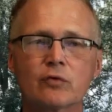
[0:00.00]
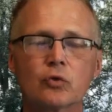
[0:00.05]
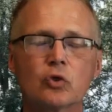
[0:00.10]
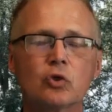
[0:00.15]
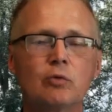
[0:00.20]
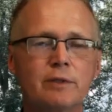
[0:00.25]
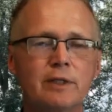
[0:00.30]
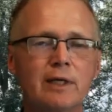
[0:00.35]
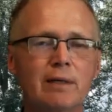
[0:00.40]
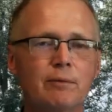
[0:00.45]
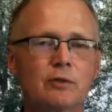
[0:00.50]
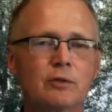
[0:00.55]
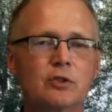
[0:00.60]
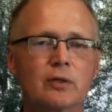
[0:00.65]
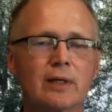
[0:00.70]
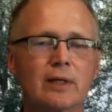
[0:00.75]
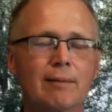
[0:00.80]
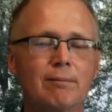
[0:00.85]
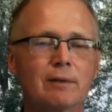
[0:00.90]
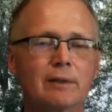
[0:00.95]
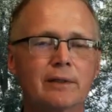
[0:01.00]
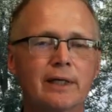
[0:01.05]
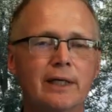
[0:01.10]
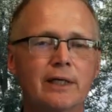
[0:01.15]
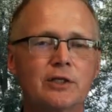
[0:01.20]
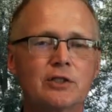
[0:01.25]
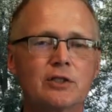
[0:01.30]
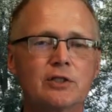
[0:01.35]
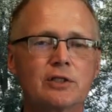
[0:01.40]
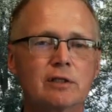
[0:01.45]
room temperature
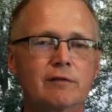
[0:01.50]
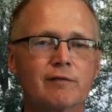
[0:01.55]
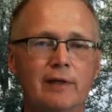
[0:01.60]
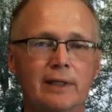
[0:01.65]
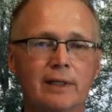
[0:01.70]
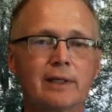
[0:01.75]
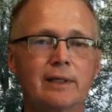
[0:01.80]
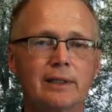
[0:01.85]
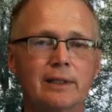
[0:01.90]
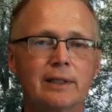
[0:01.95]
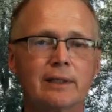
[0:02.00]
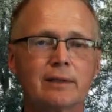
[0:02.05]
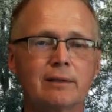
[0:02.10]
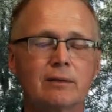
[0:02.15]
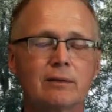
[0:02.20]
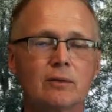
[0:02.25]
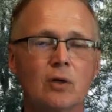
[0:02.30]
applications if they can get